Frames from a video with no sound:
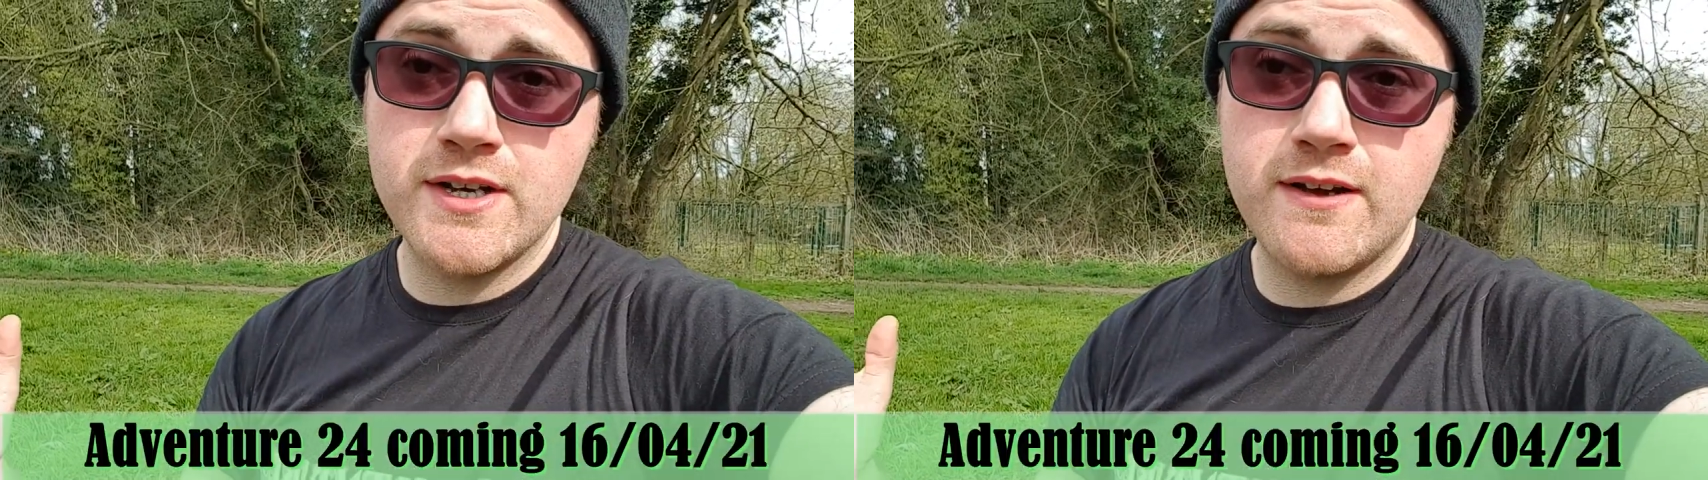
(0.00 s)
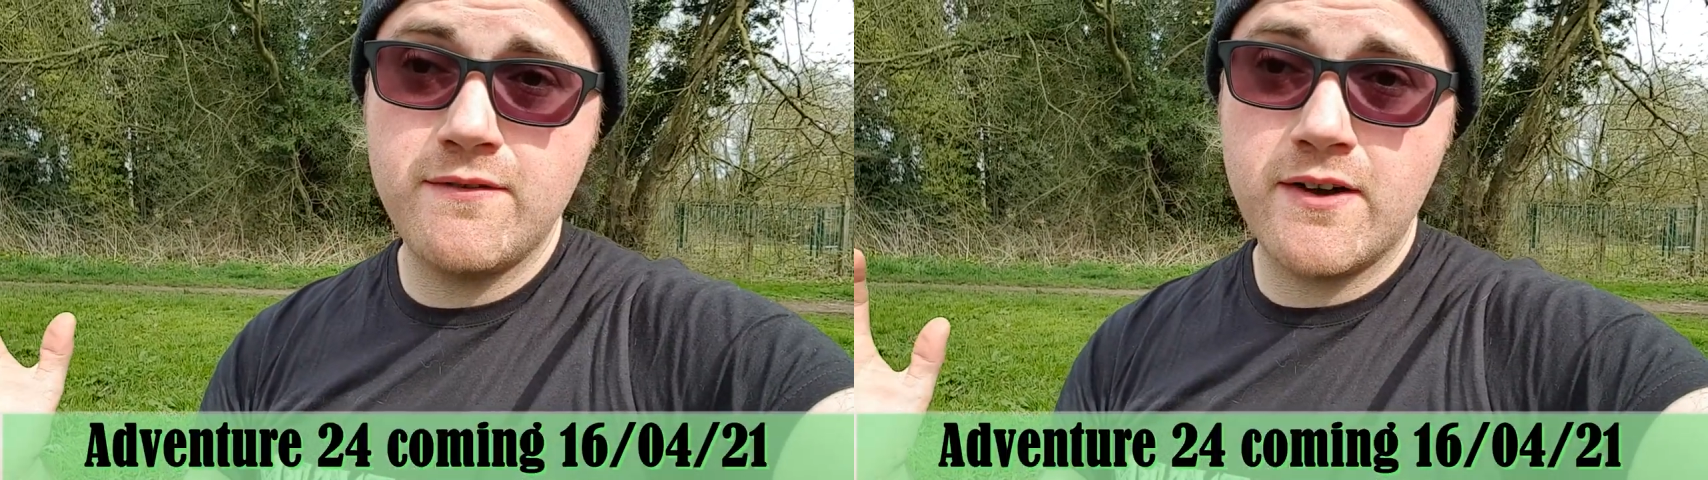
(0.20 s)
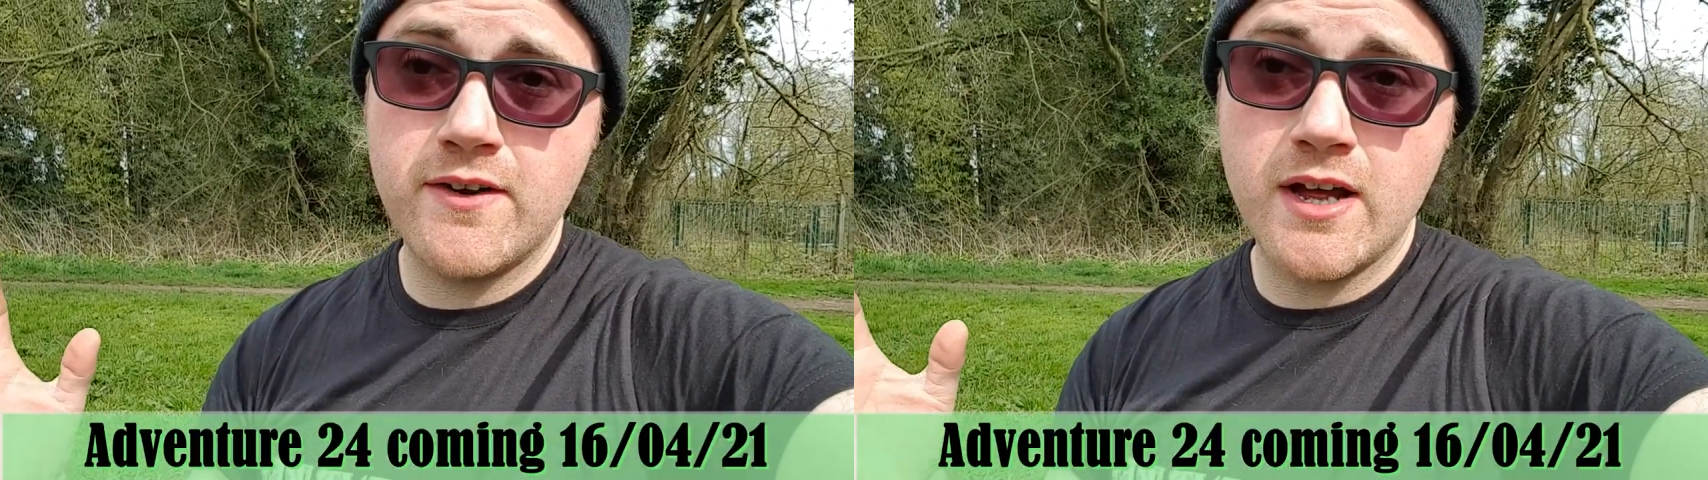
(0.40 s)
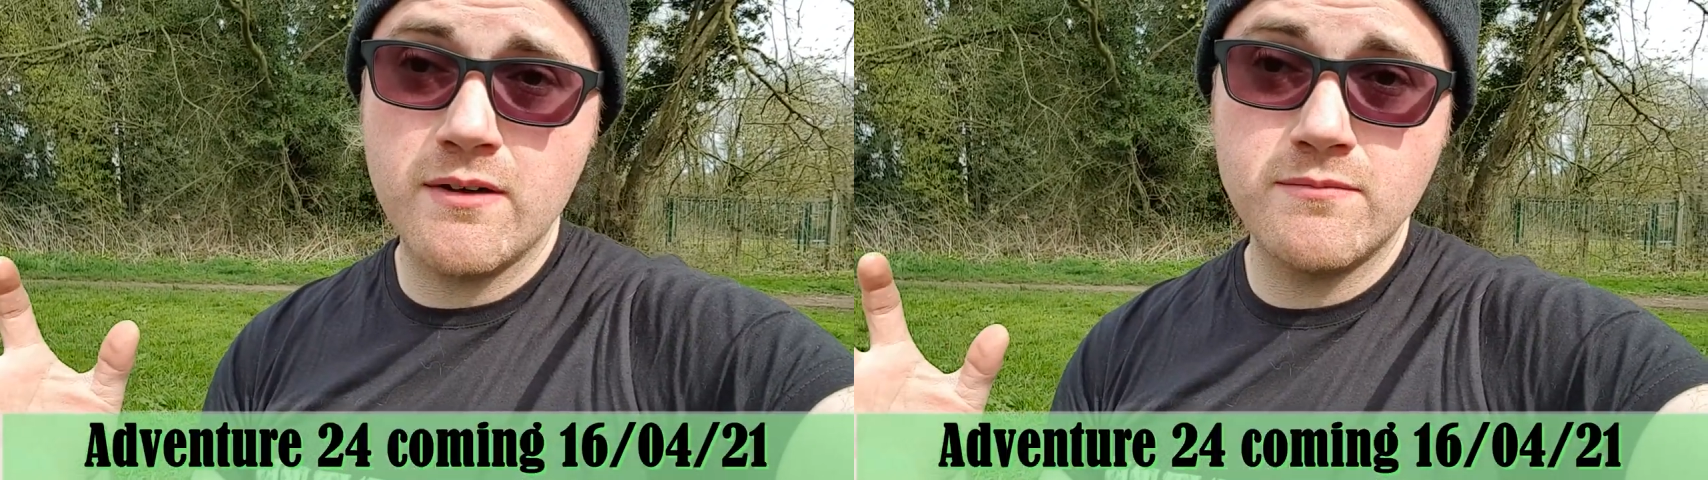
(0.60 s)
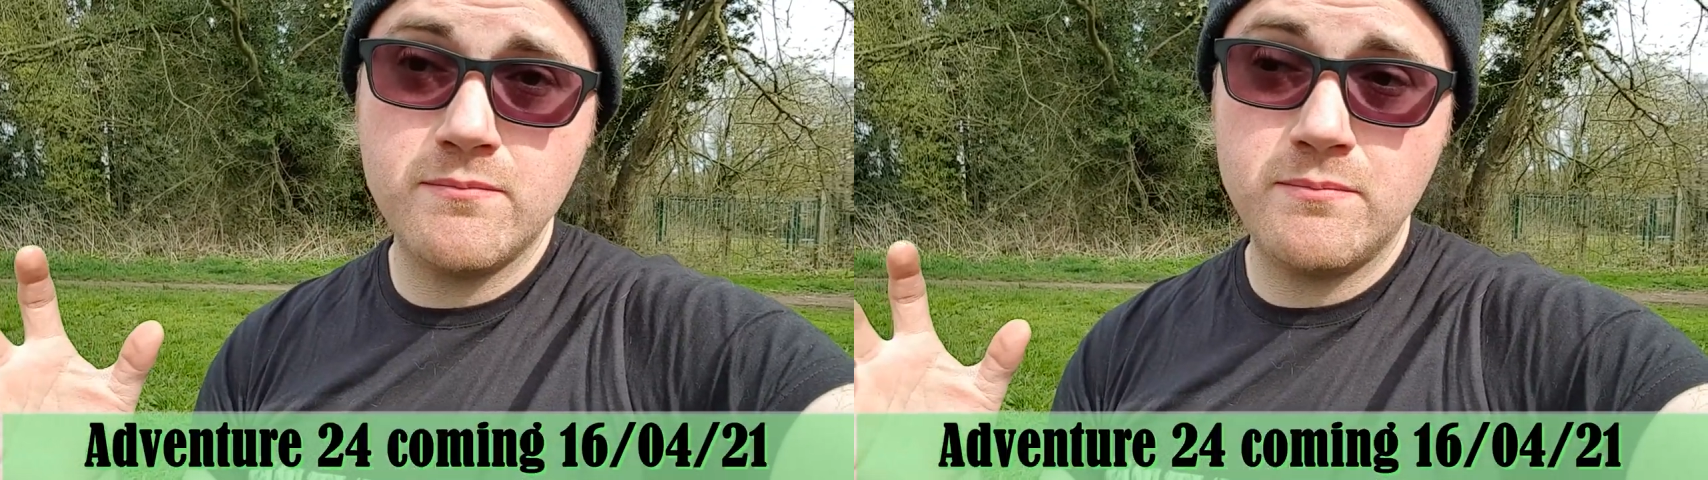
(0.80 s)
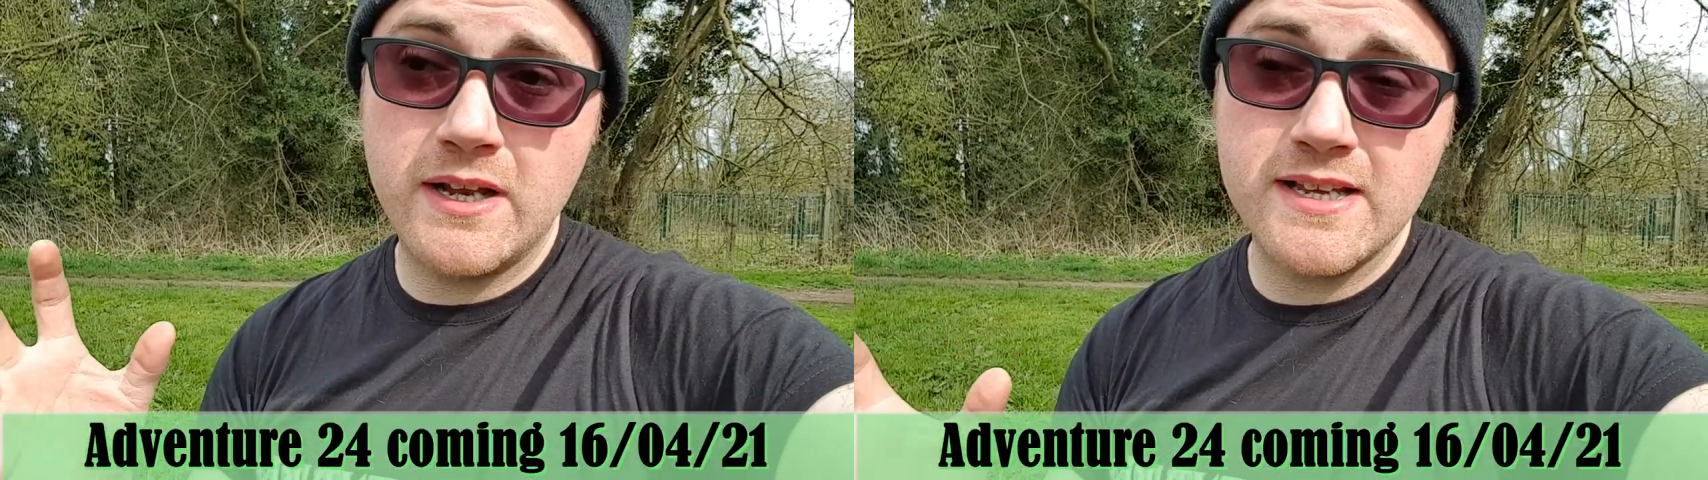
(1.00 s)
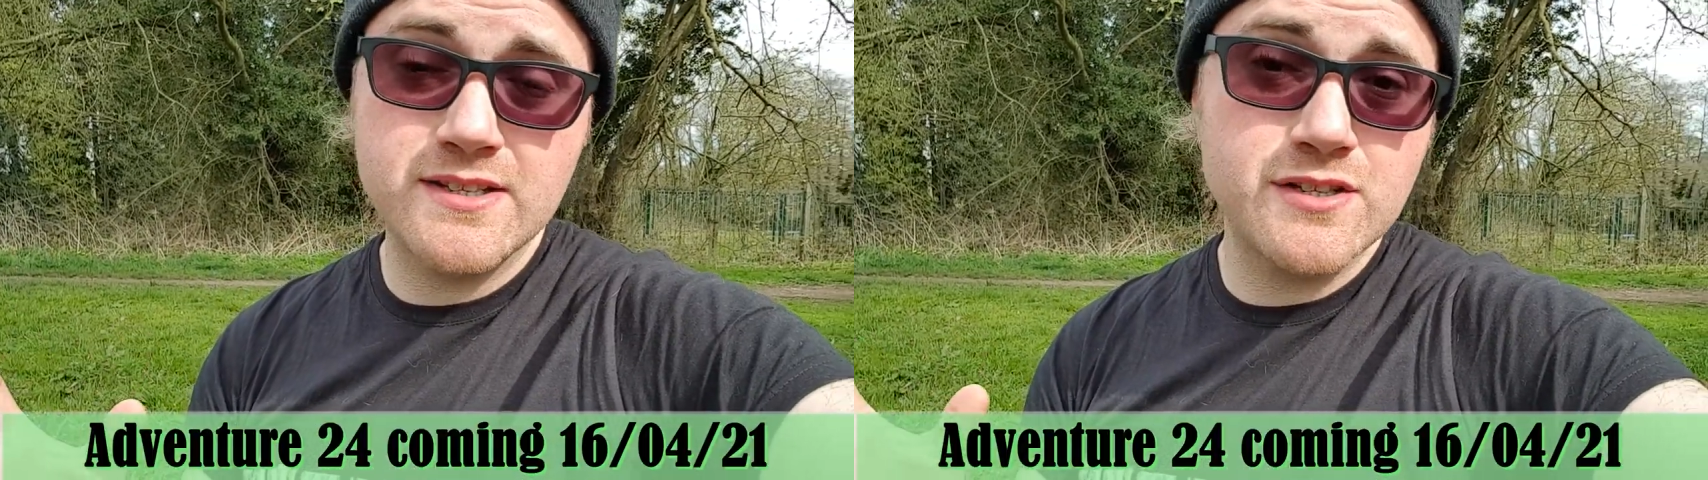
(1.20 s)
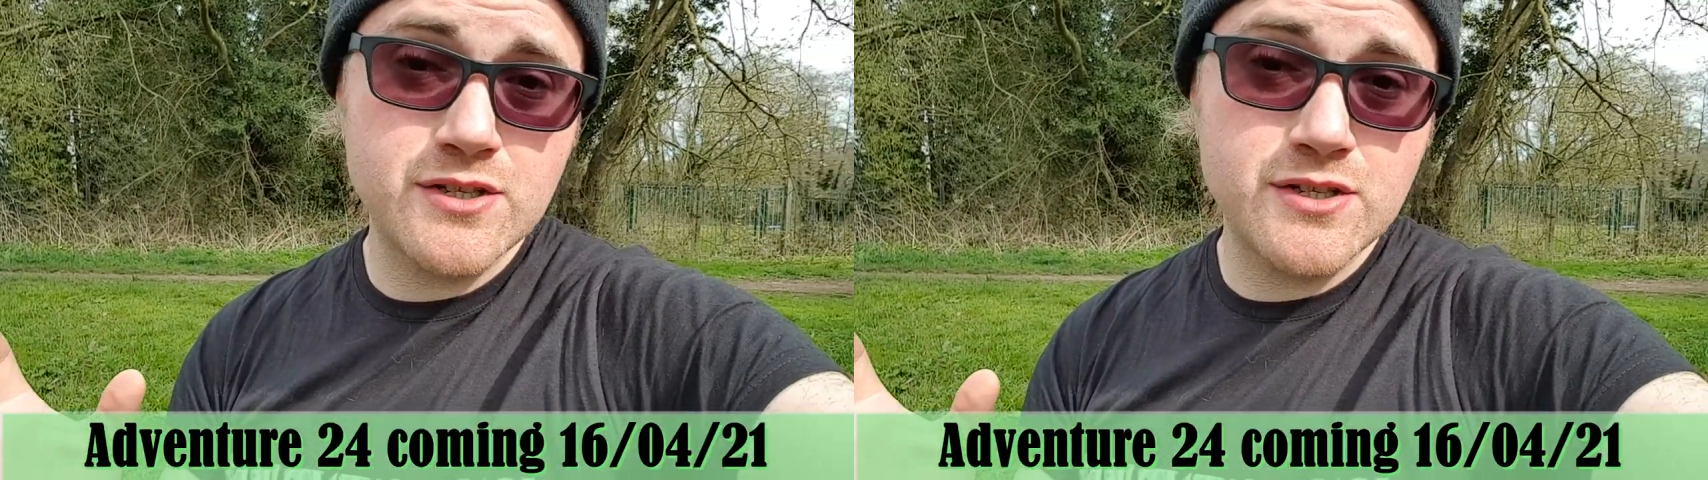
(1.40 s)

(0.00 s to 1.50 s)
a very unpleasant